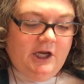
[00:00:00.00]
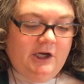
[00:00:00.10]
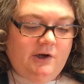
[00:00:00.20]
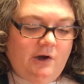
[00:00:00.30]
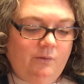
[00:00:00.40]

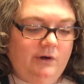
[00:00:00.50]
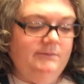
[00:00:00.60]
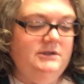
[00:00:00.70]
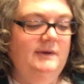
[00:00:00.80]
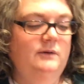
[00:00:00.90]
You don't want
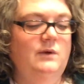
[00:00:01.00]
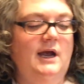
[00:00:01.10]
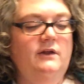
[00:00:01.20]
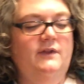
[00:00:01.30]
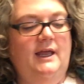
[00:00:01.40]
them to be
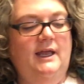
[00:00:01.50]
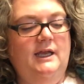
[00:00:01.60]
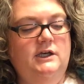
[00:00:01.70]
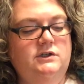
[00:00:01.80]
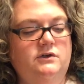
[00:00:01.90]
right on the
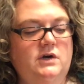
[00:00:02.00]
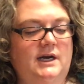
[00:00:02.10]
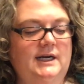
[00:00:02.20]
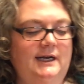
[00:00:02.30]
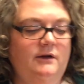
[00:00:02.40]
edge, so try
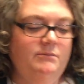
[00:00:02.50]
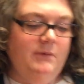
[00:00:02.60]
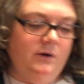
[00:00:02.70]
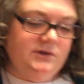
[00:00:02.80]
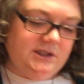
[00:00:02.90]
to get them
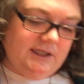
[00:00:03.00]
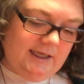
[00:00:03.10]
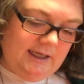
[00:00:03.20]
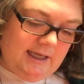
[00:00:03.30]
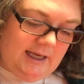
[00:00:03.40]

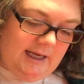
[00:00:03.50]
mostly